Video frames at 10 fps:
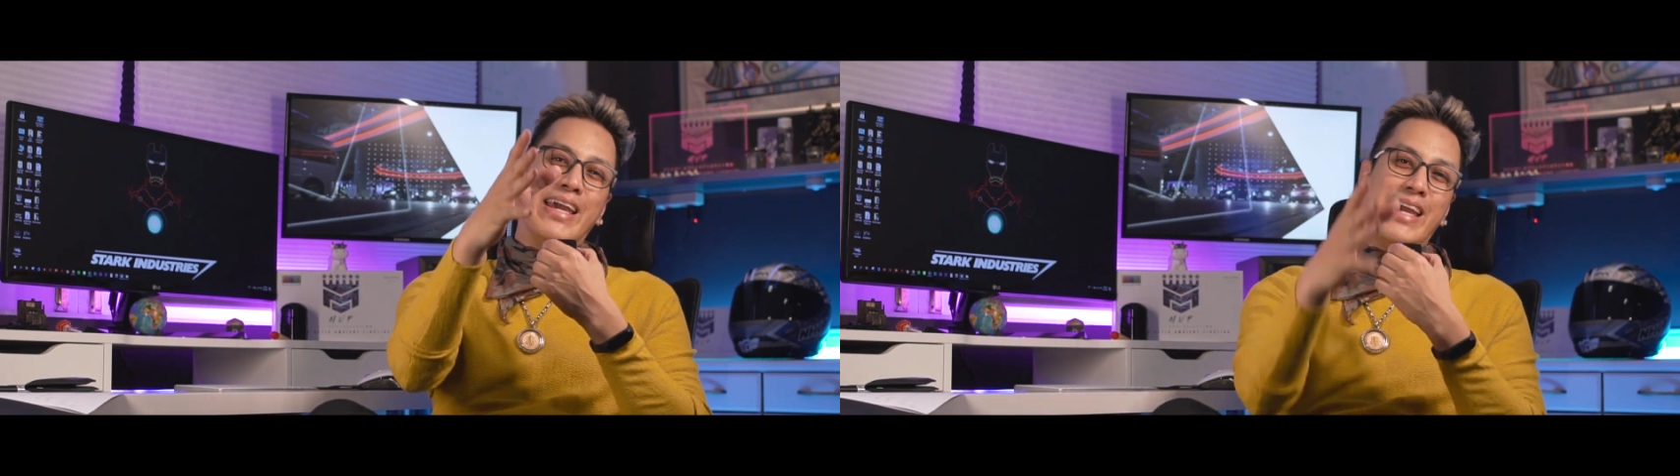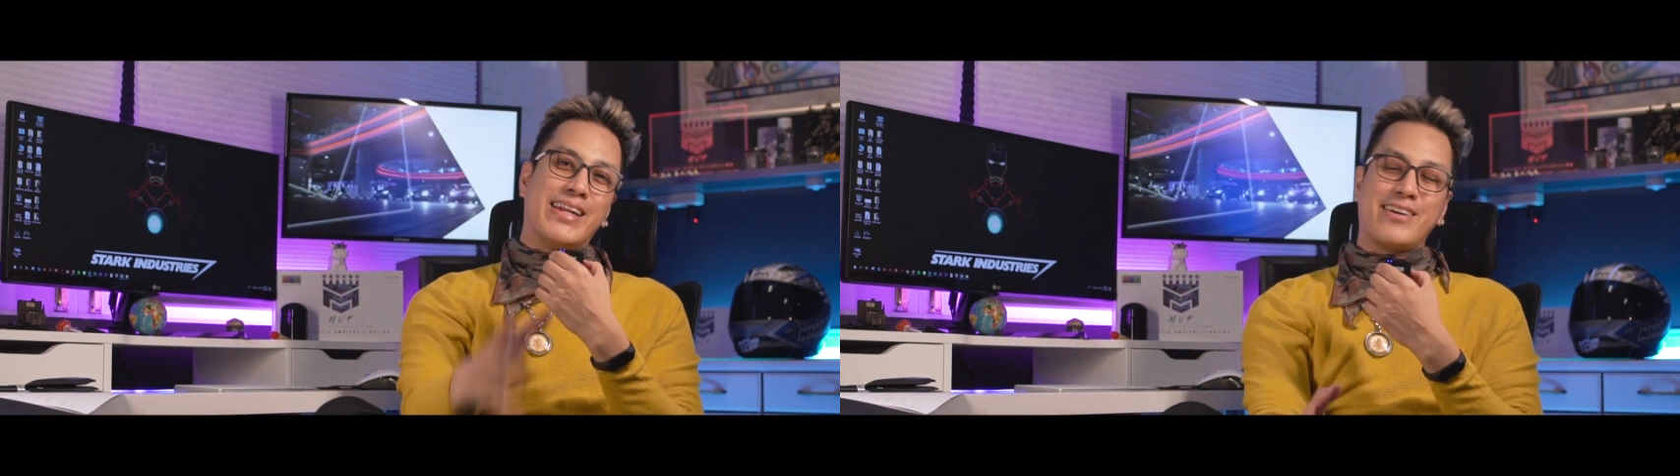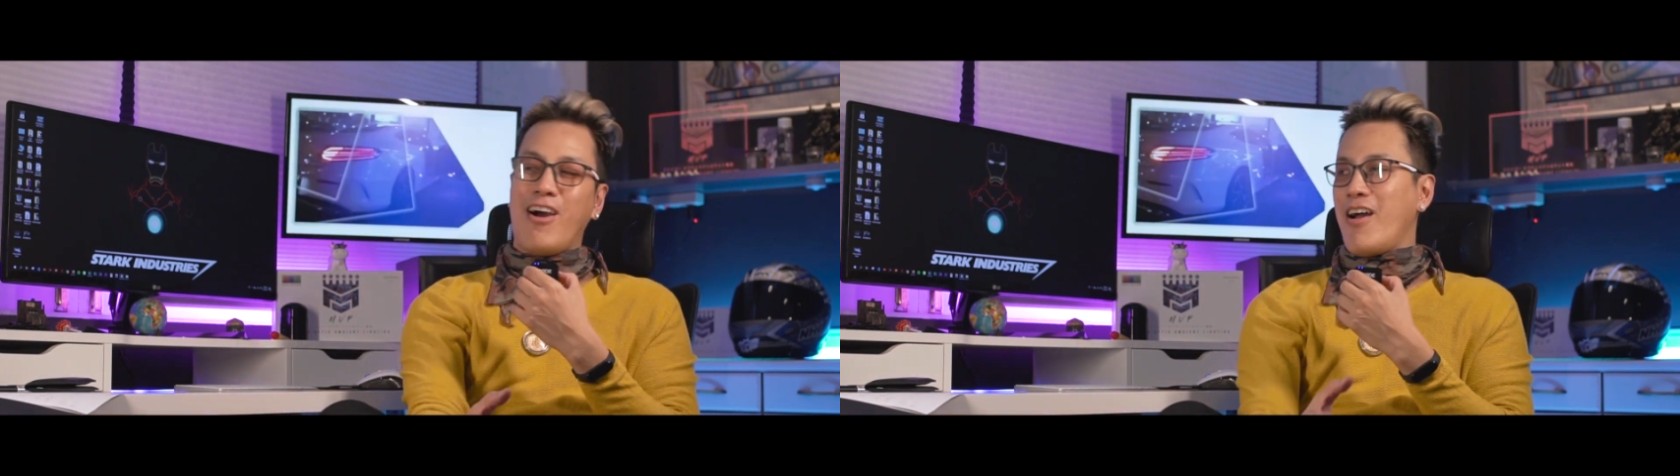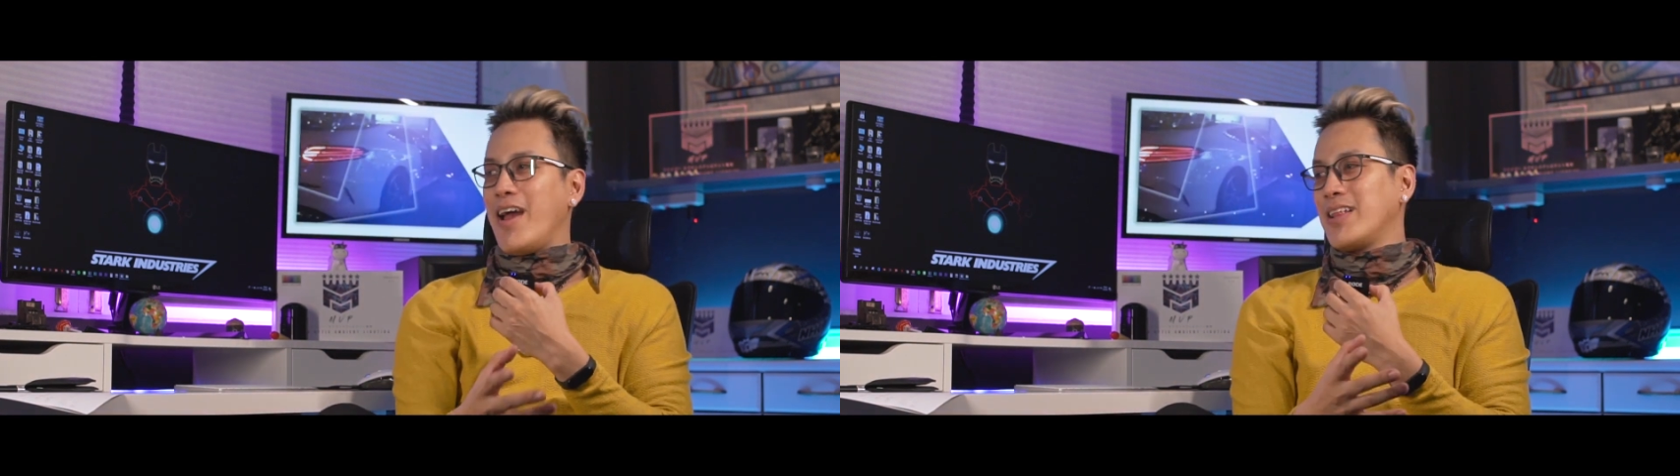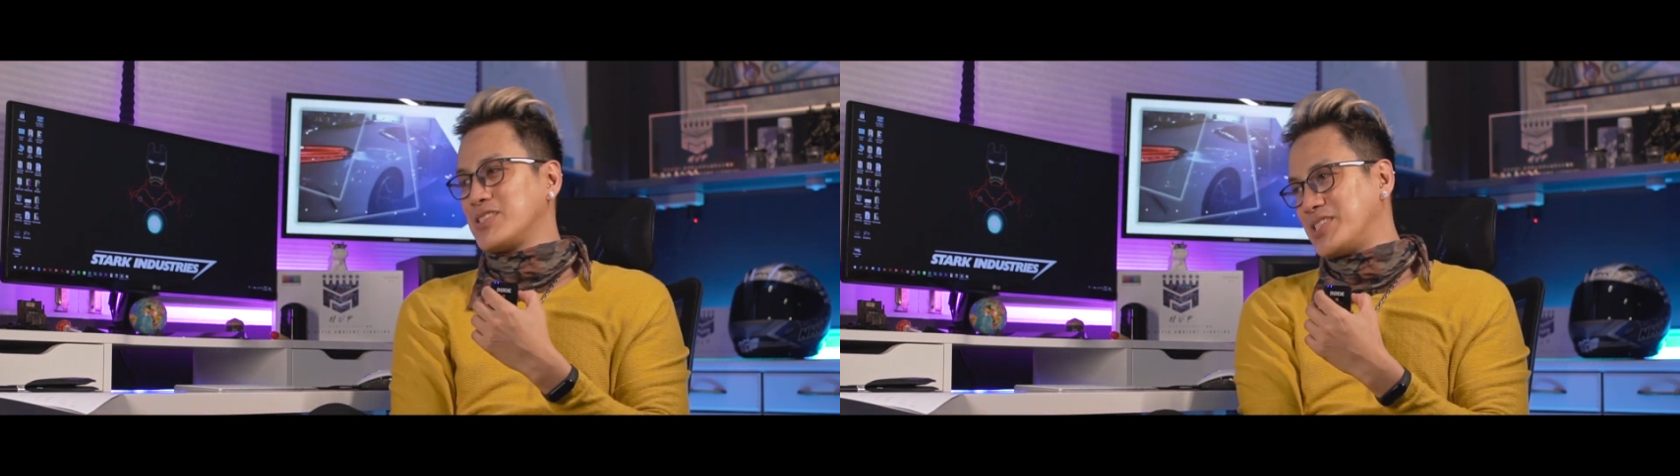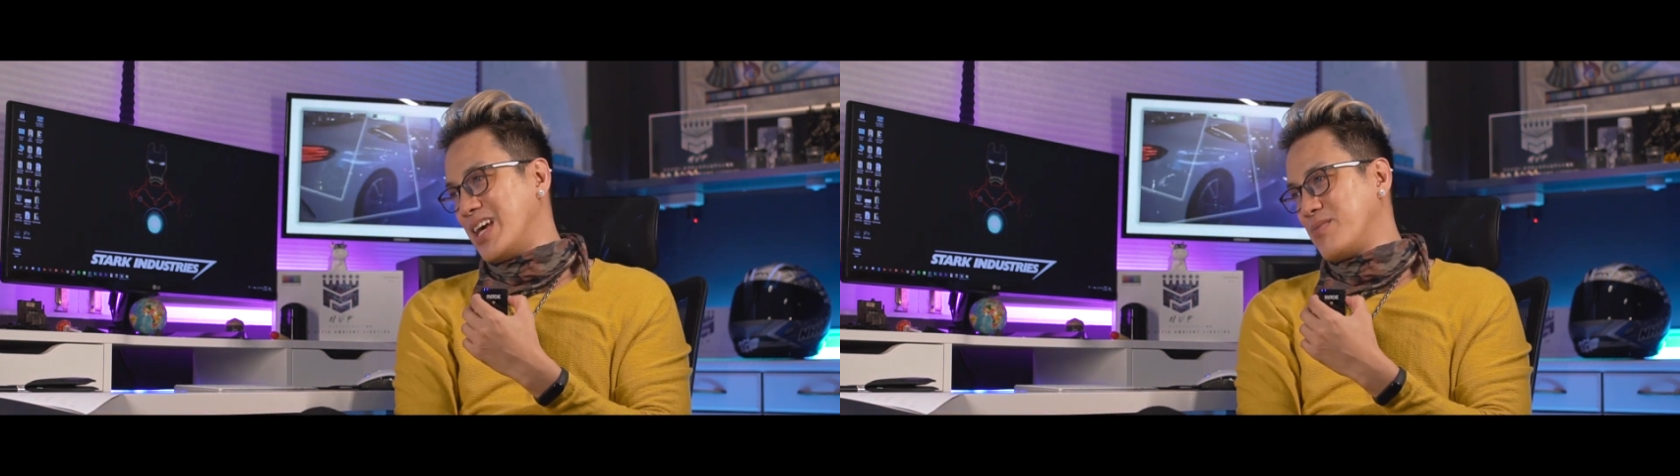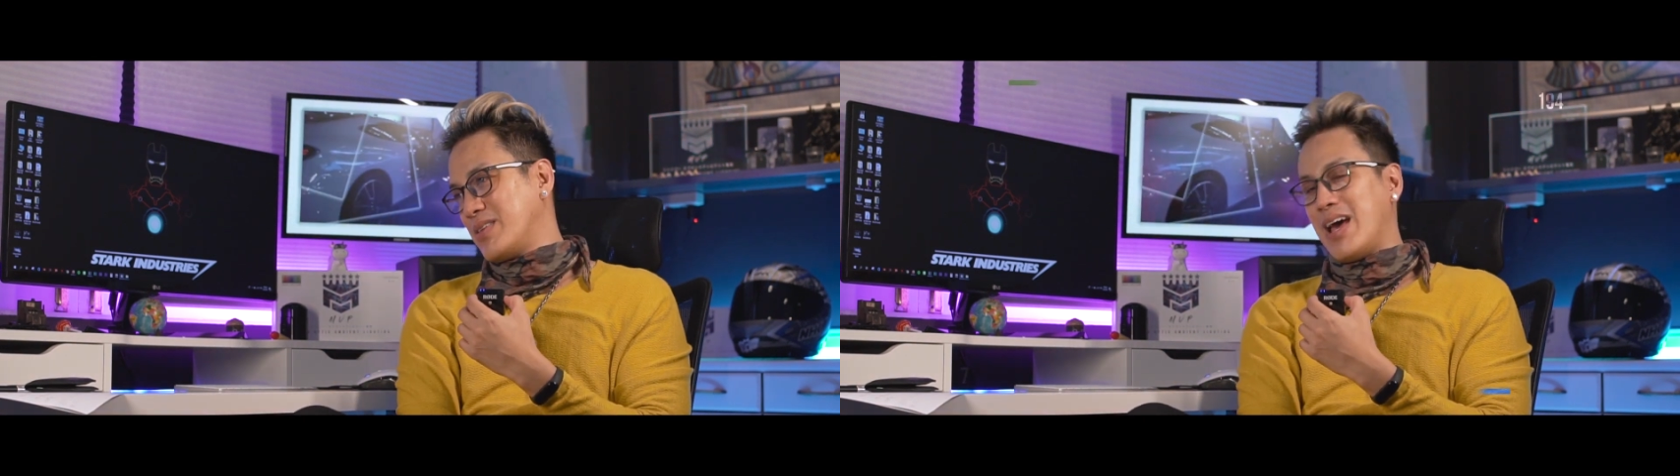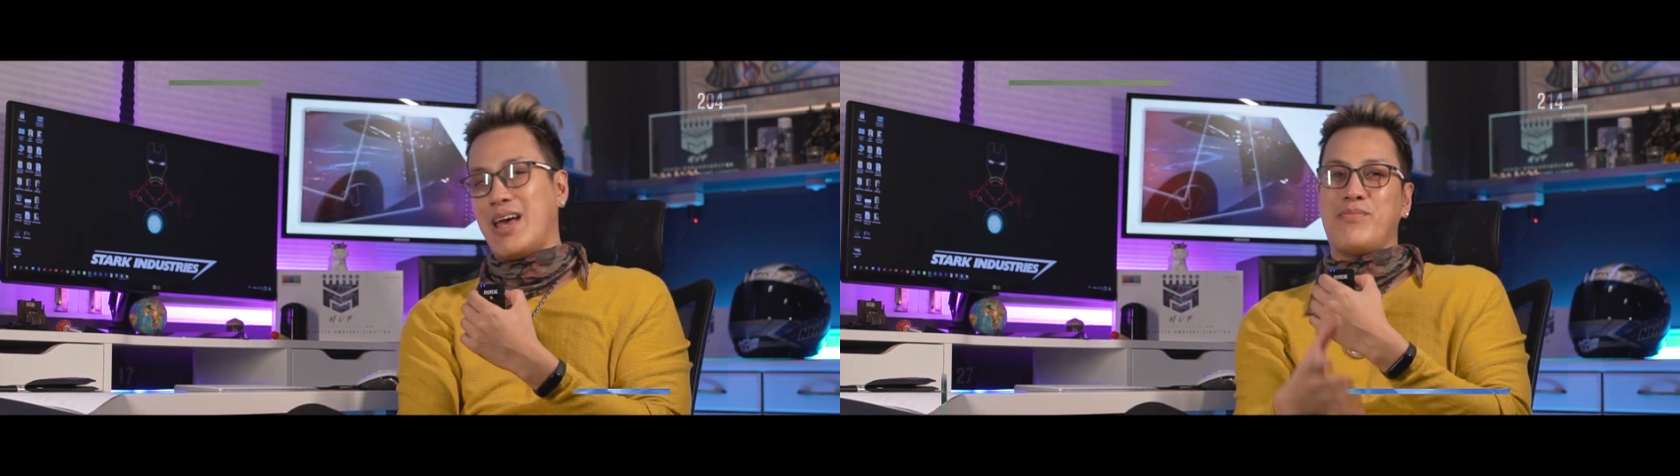in the car at the same
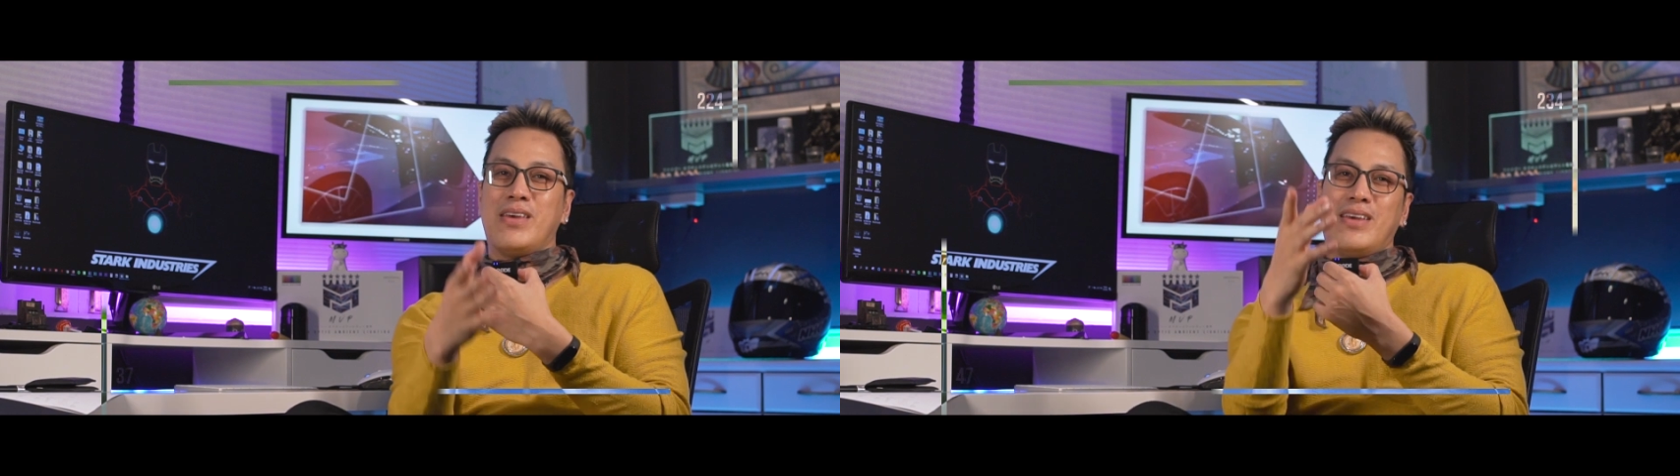time.